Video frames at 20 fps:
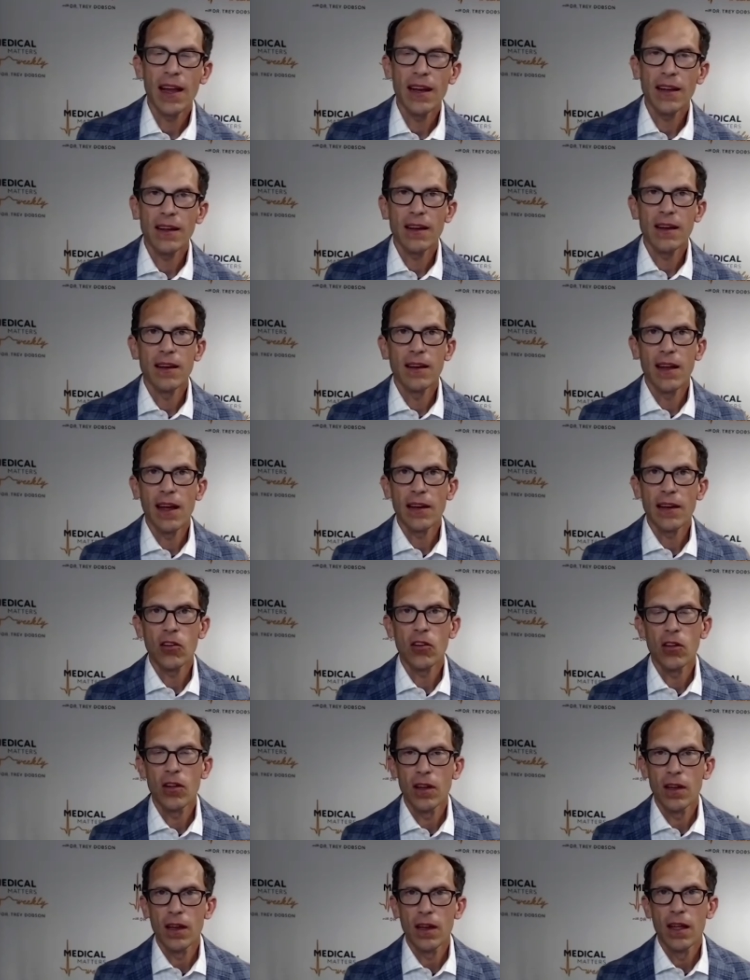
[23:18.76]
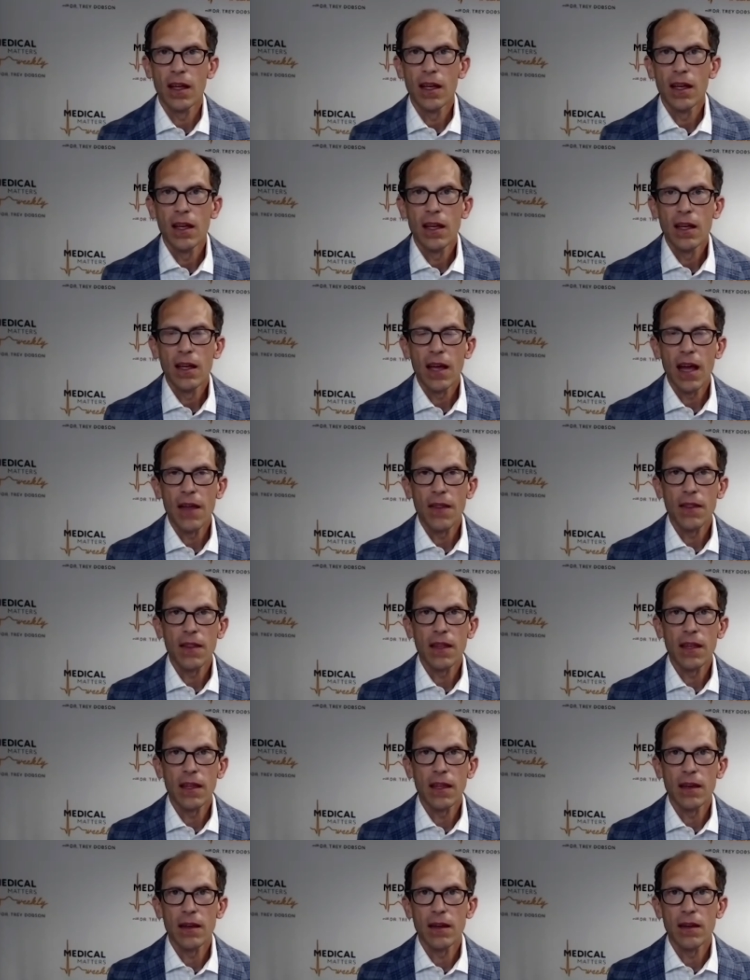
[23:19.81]
that connection and
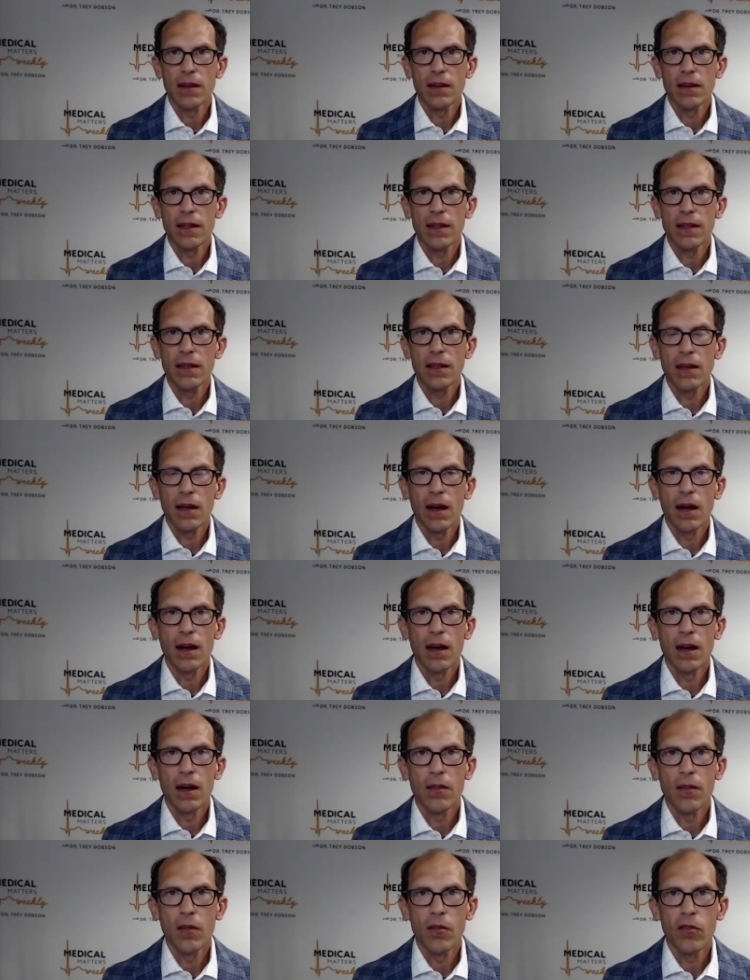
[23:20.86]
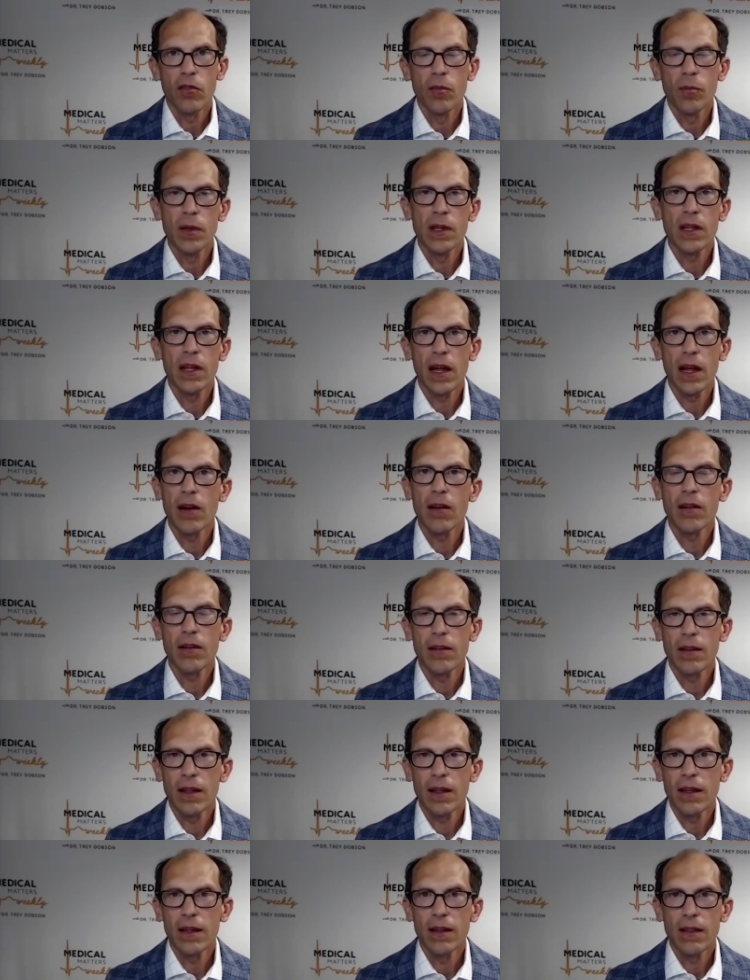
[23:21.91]
then uh, the
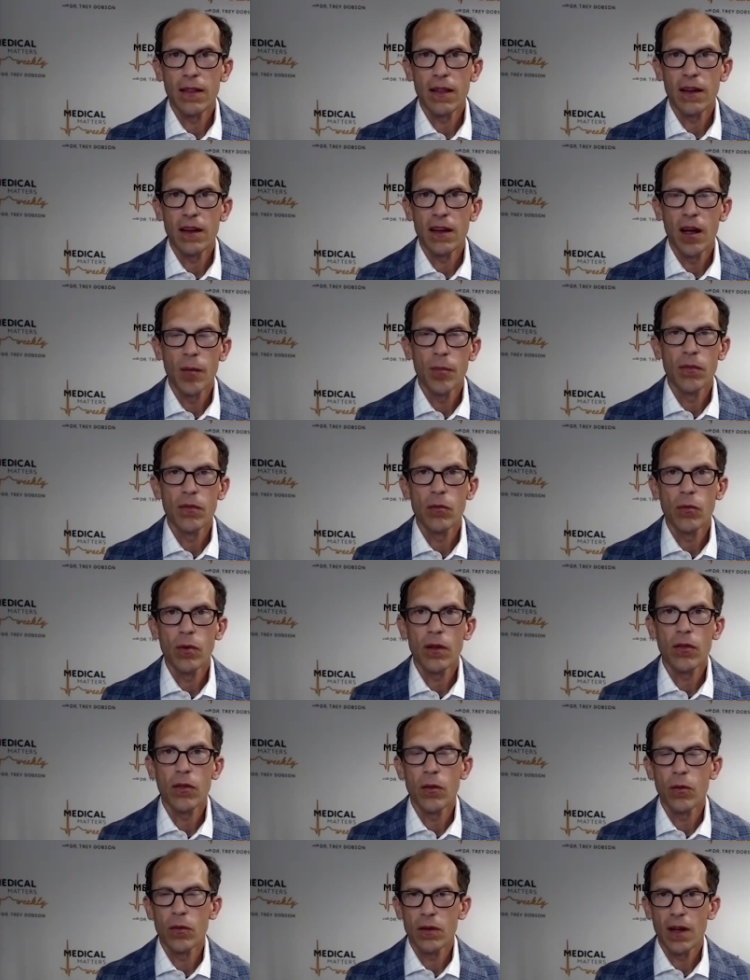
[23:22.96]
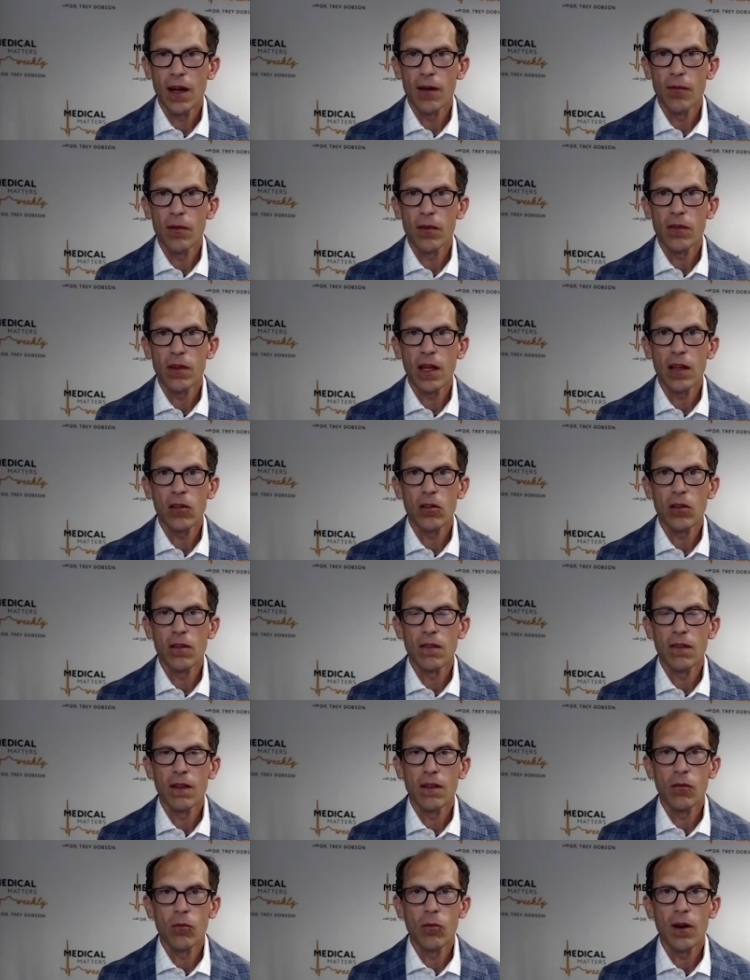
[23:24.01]
familiarity that comes with those
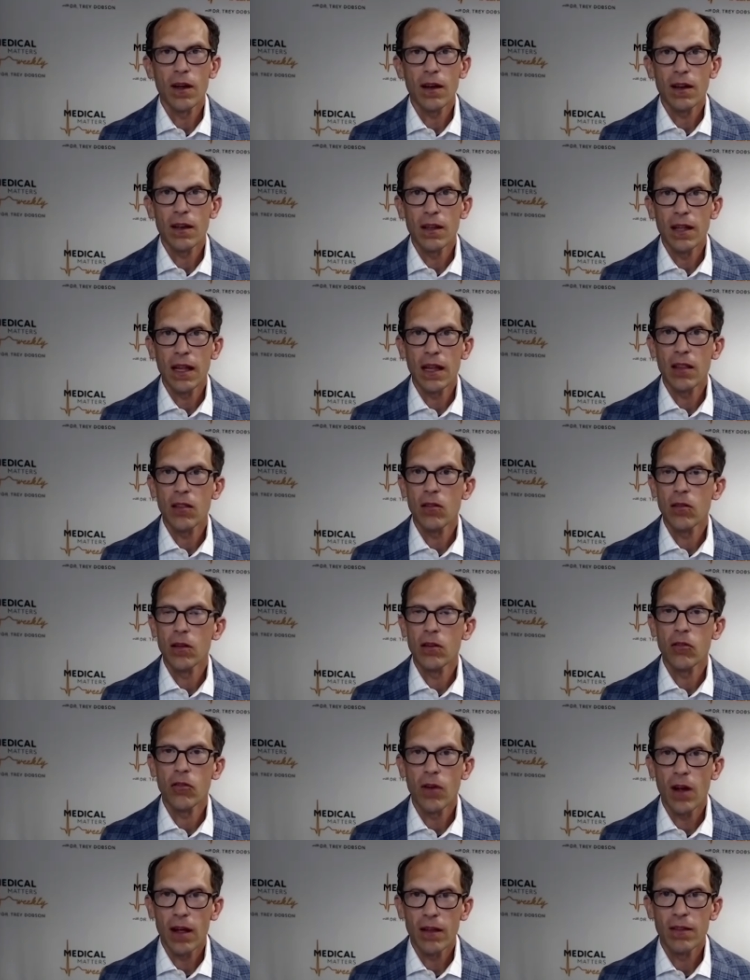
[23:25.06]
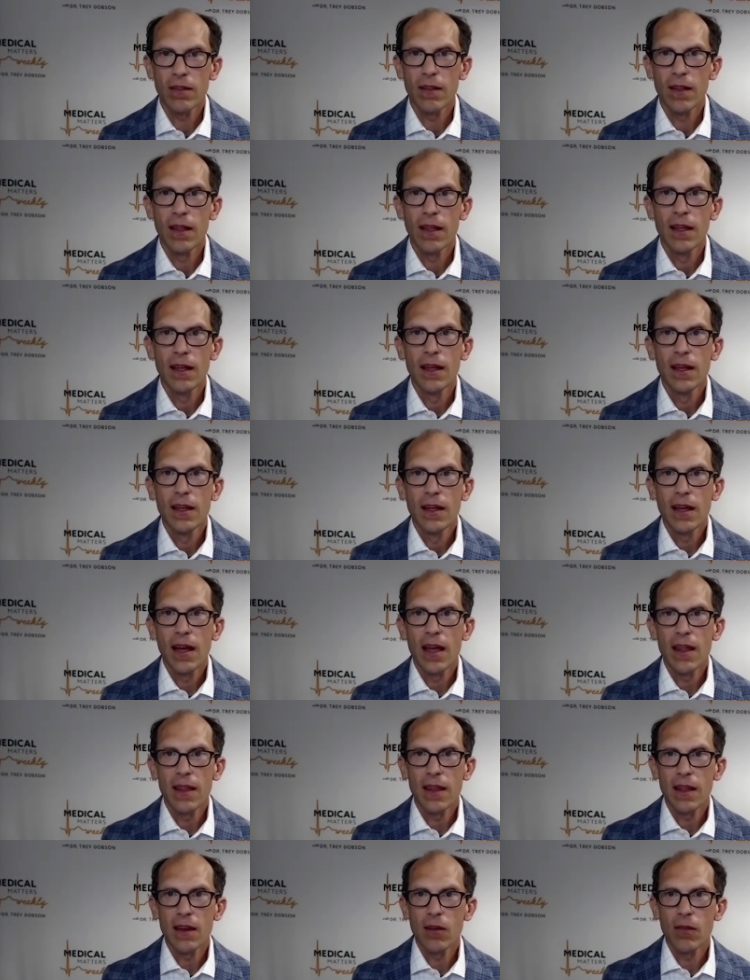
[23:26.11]
conversations is what leads to trust.
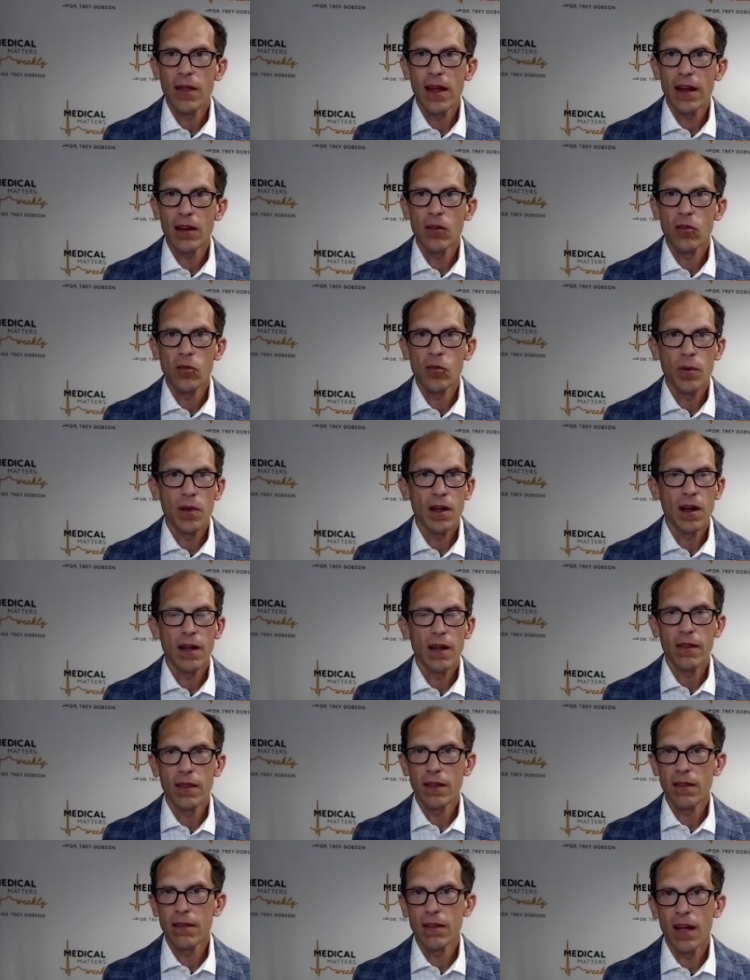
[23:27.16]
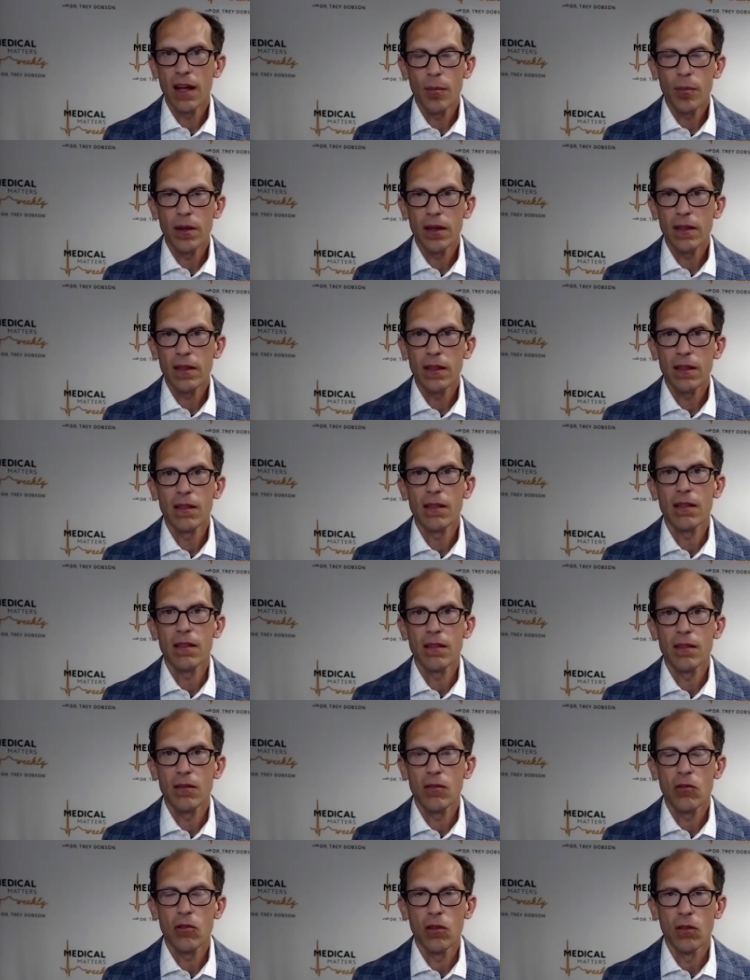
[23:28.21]
And mm-hmm. and that goes beyond this topic. This
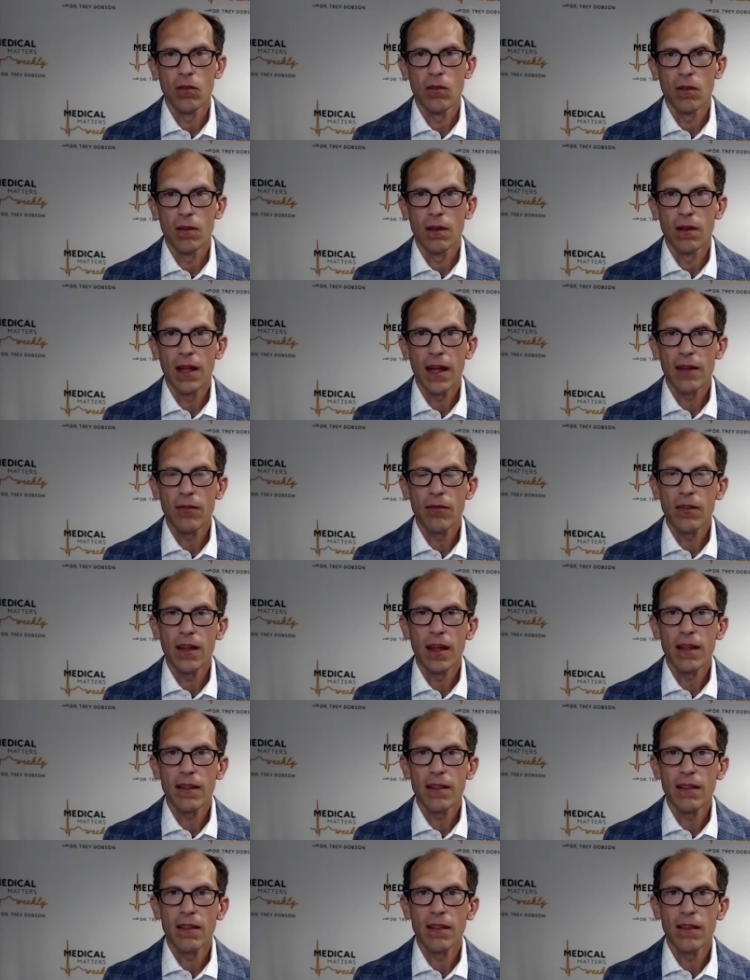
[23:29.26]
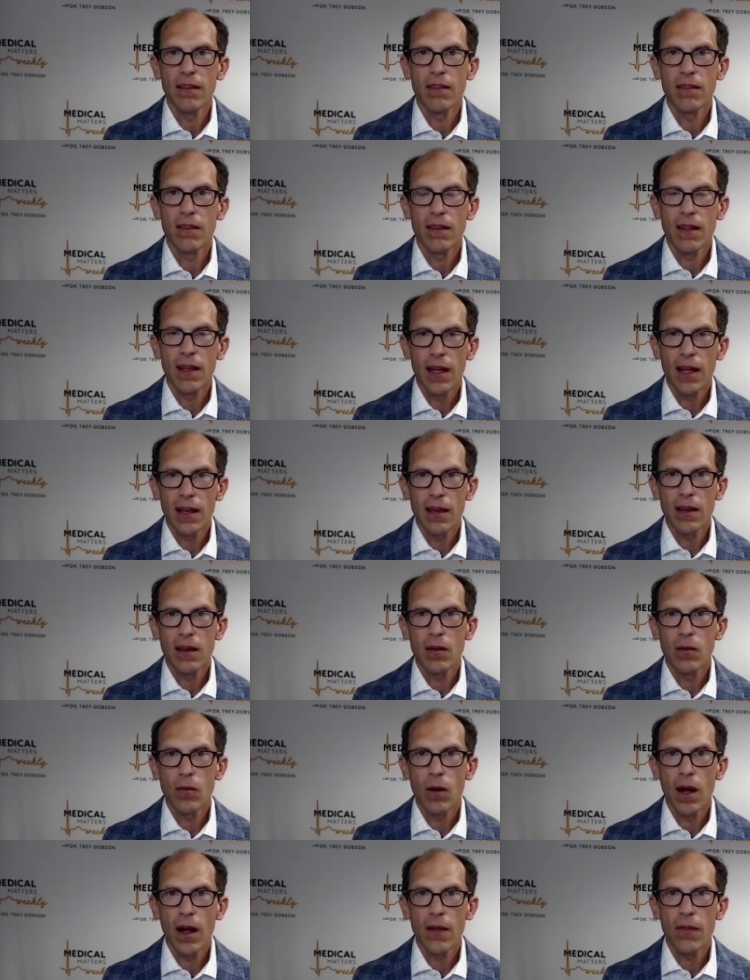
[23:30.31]
is just life lessons.
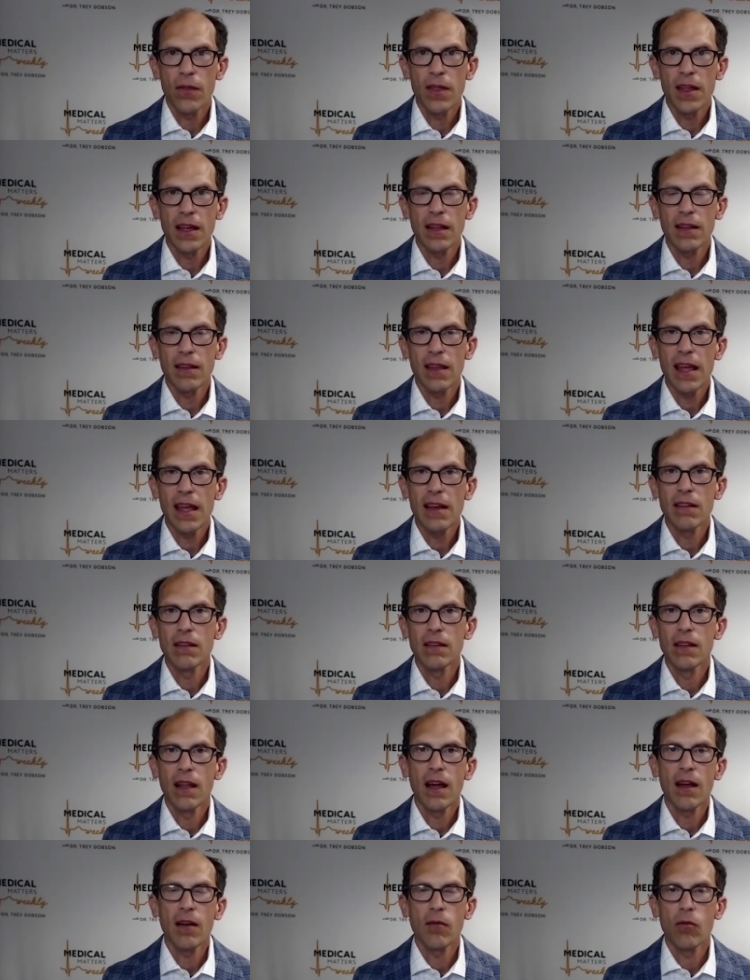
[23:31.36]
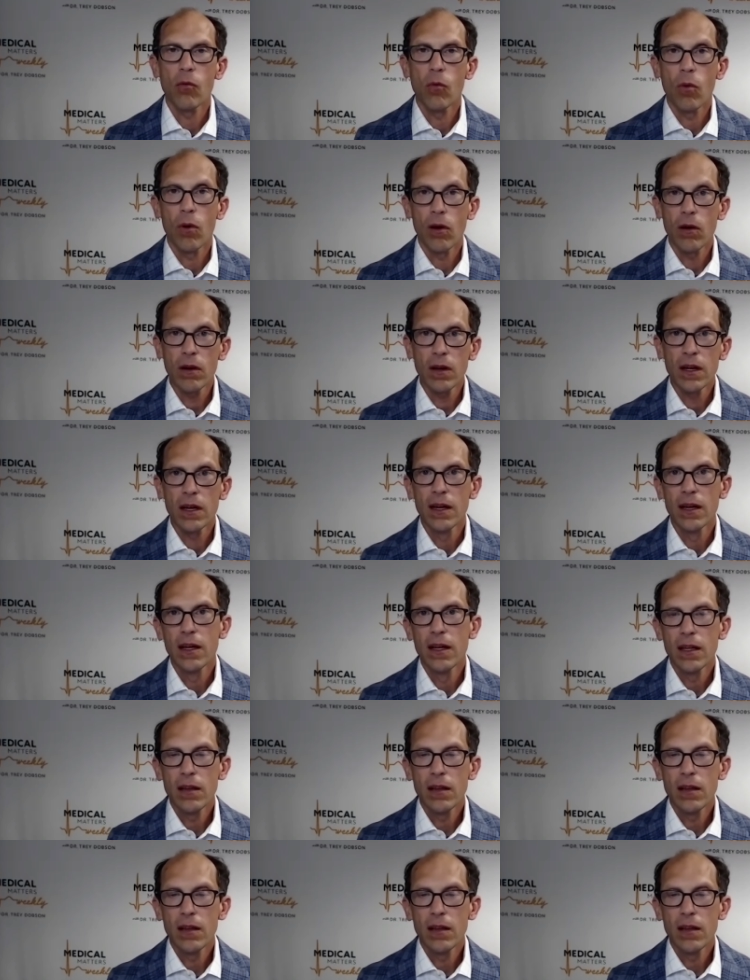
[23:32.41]
And I think it takes a lot of work